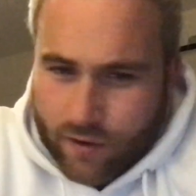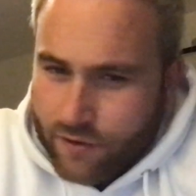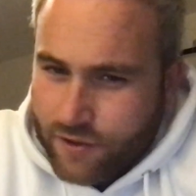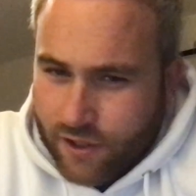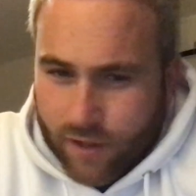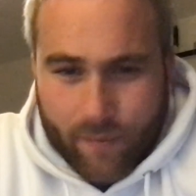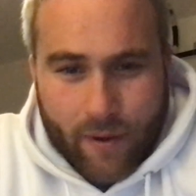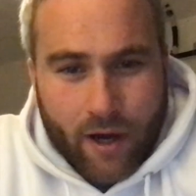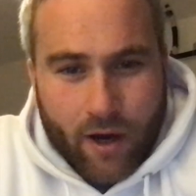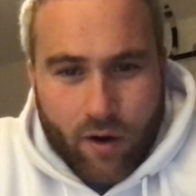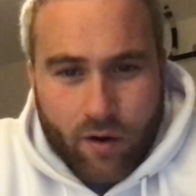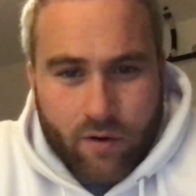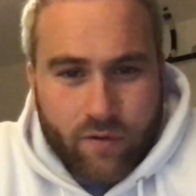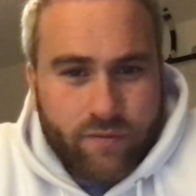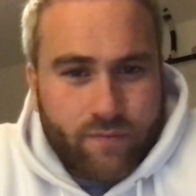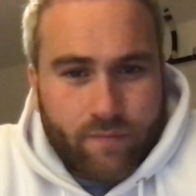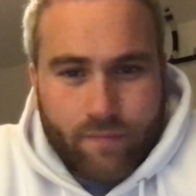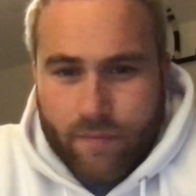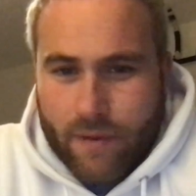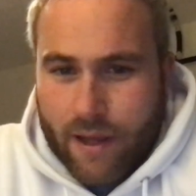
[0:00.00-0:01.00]
Somehow,
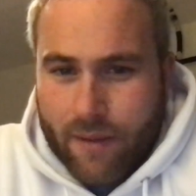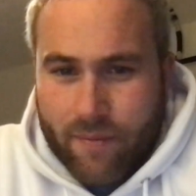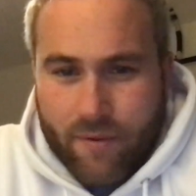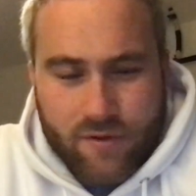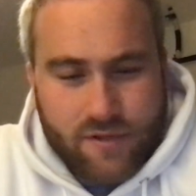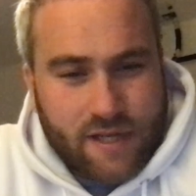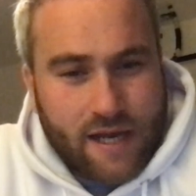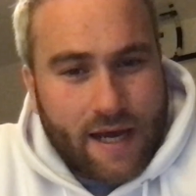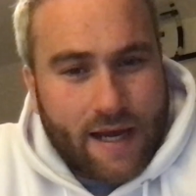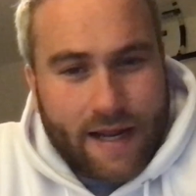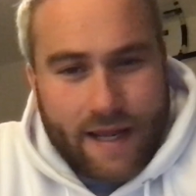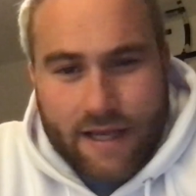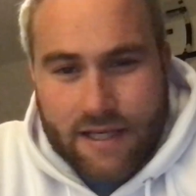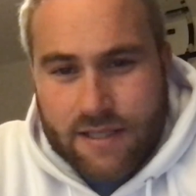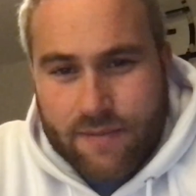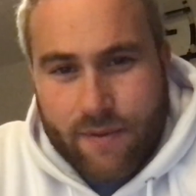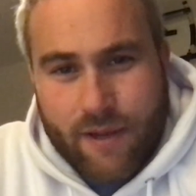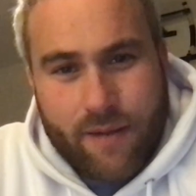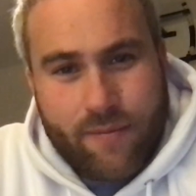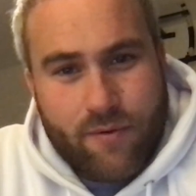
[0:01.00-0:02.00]
maybe it was
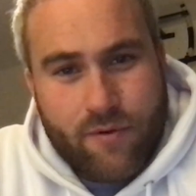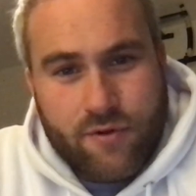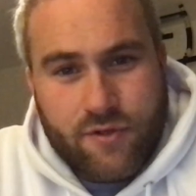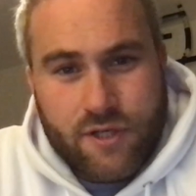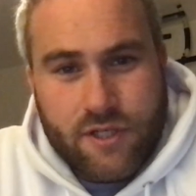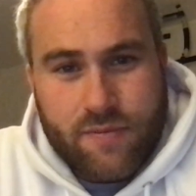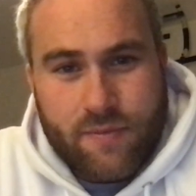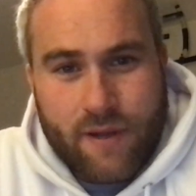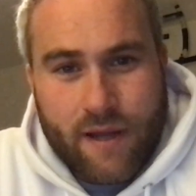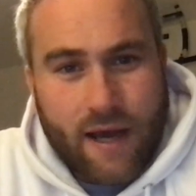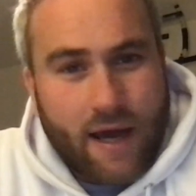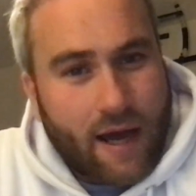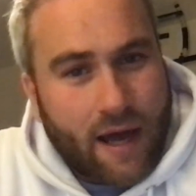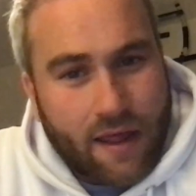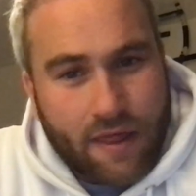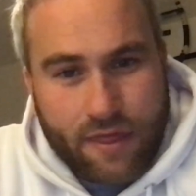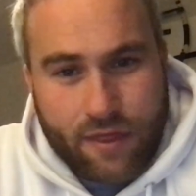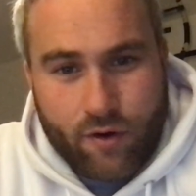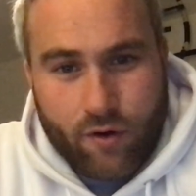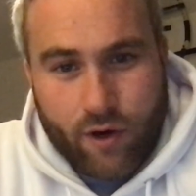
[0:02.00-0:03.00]
annex, maybe it was just me,
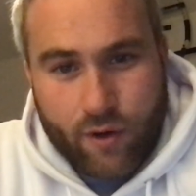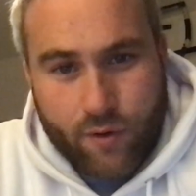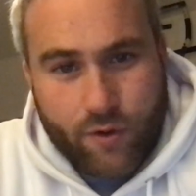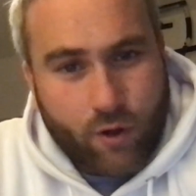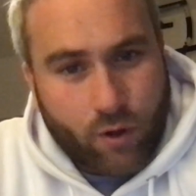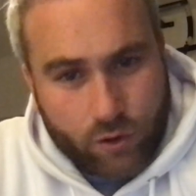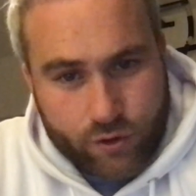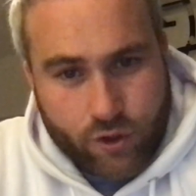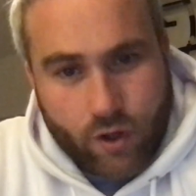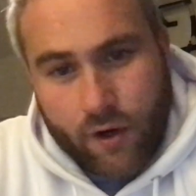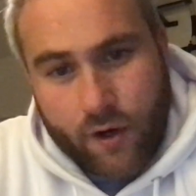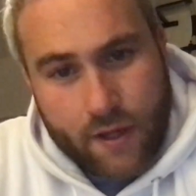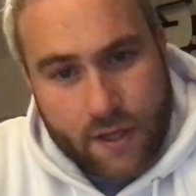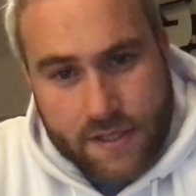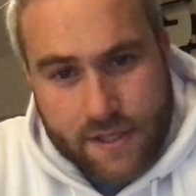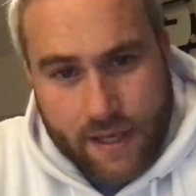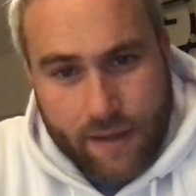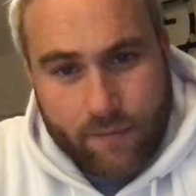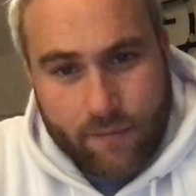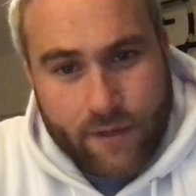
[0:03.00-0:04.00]
I thought it would all done at
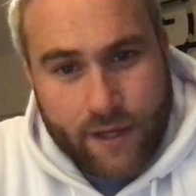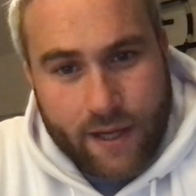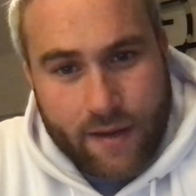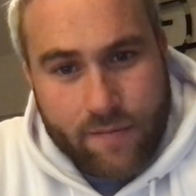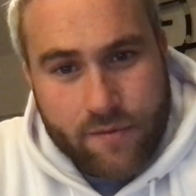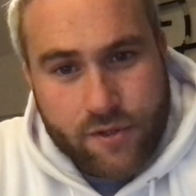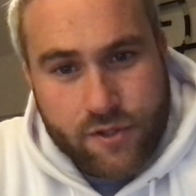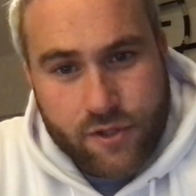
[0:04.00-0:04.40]
the same time.